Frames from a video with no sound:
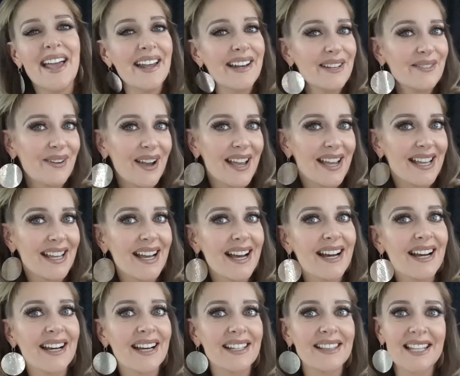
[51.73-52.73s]
anyway,
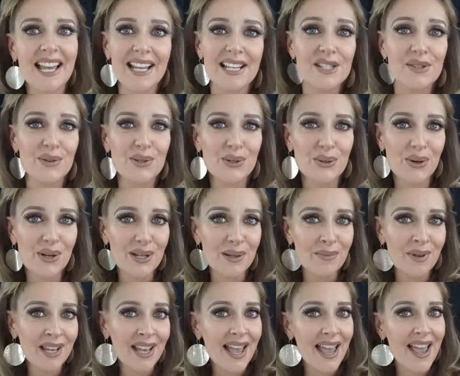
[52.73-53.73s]
uh, thanks for
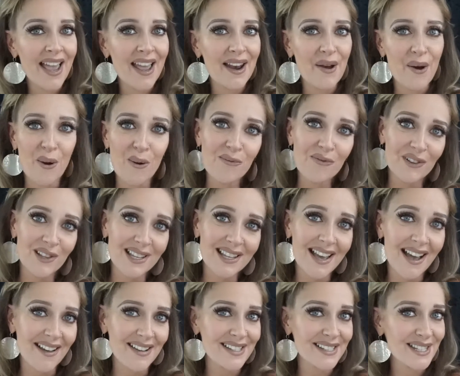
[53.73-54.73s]
joining me and
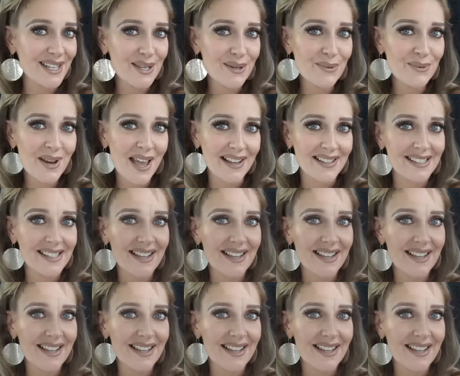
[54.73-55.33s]
hopefully I'll see you next